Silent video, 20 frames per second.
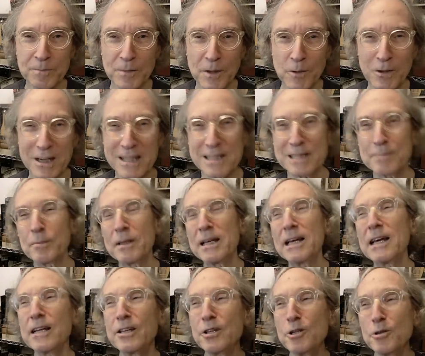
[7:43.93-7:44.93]
When it's
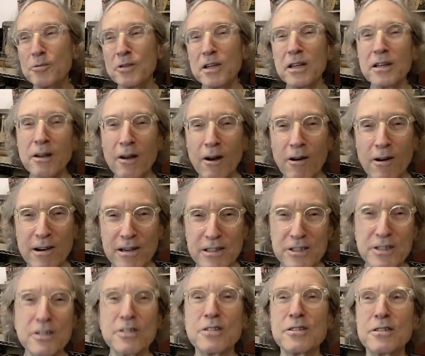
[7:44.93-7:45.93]
hitting you really hard,
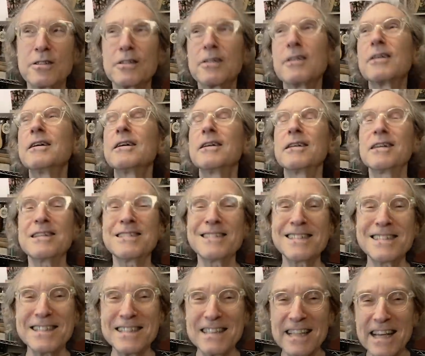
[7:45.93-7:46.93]
it's just
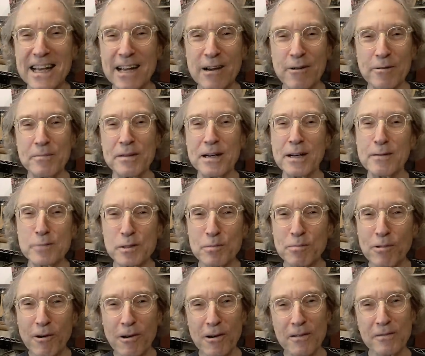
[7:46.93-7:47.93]
there, it becomes
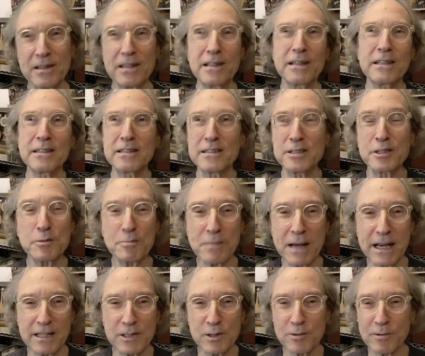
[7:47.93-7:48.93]
part of the
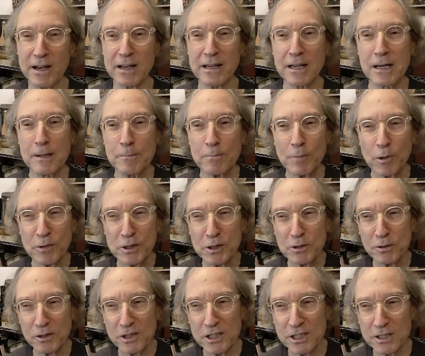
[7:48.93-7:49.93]
space, right? But when you
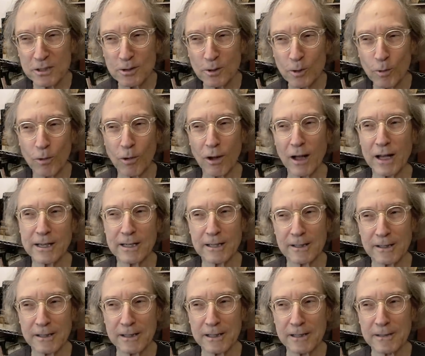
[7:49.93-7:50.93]
listen
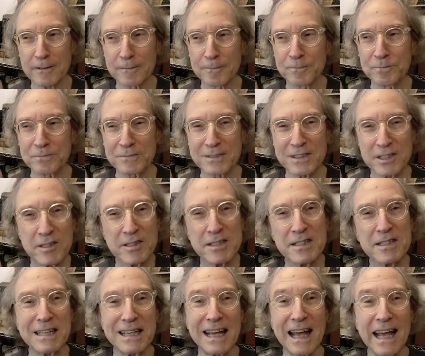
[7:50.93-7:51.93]
quietly, just
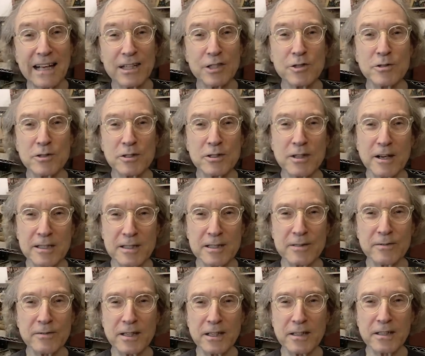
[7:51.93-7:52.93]
as an exercise,
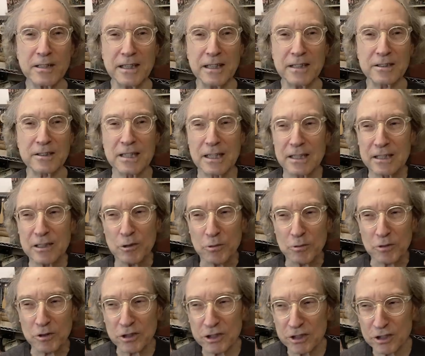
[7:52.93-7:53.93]
if nothing else, you
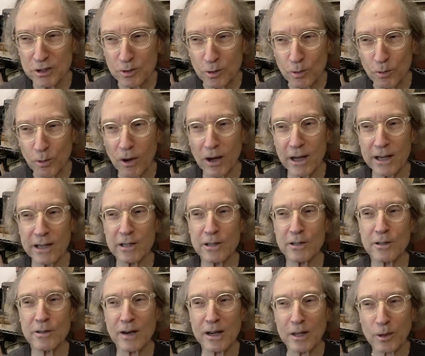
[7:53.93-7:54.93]
listen
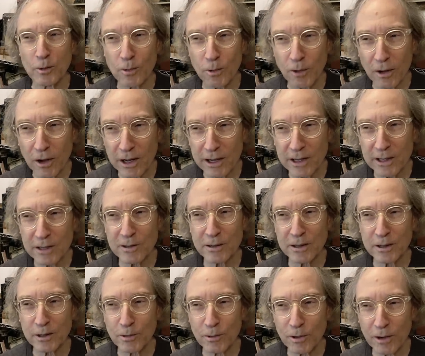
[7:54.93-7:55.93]
quieter and quieter
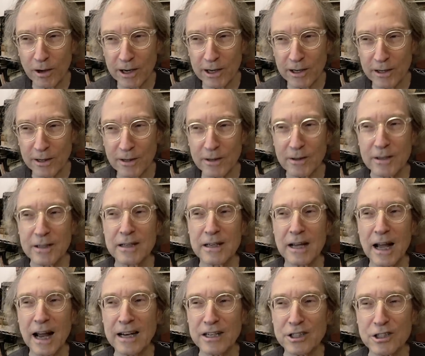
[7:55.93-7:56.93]
and quieter,
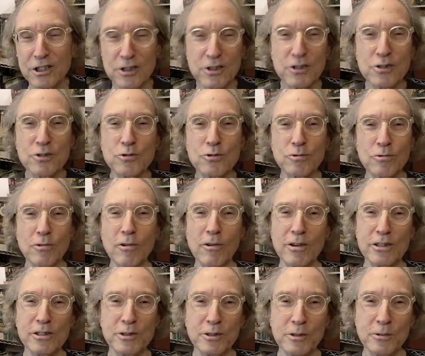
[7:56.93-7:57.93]
and it just
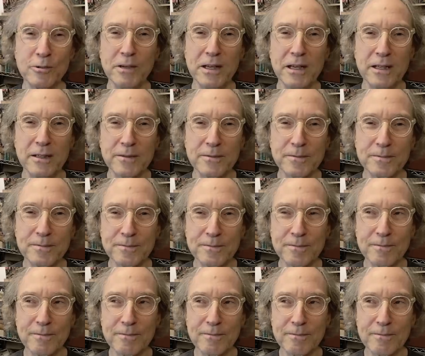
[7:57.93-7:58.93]
draws you in.
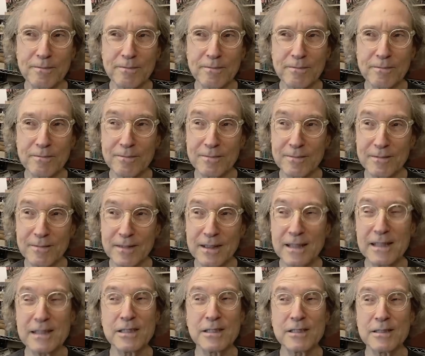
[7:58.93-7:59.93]

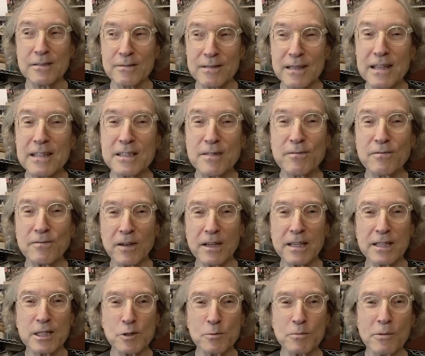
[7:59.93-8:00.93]
It's a fun
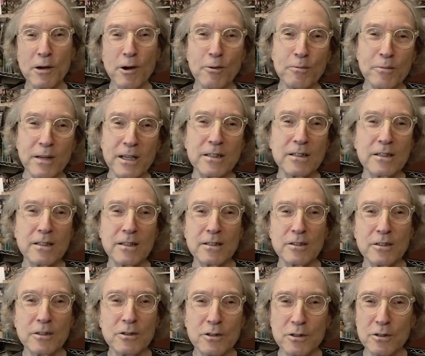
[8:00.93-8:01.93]
experiment
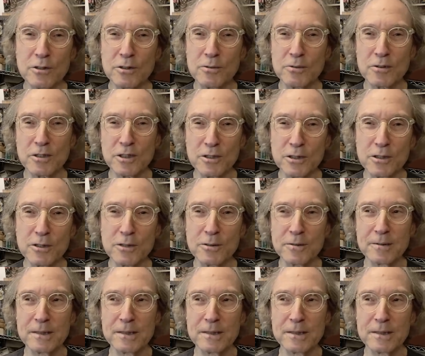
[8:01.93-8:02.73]
to do.